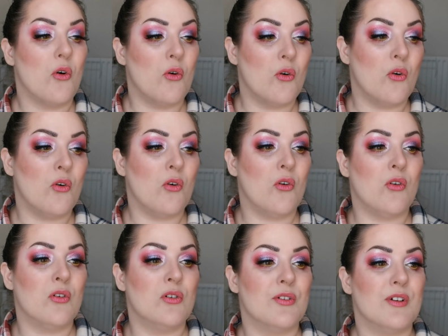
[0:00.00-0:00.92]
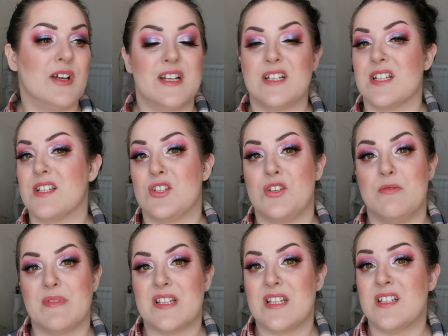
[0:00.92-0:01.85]
or it doesn't
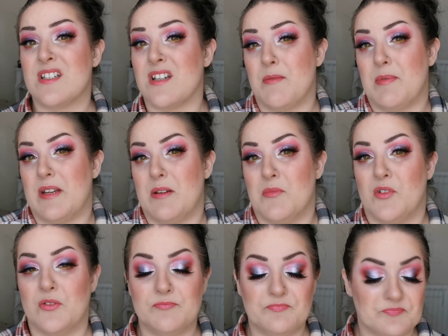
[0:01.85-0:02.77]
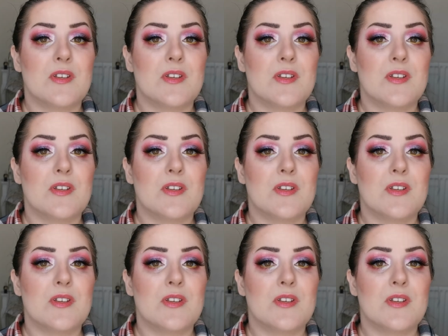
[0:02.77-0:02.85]
suit my skin type anymore.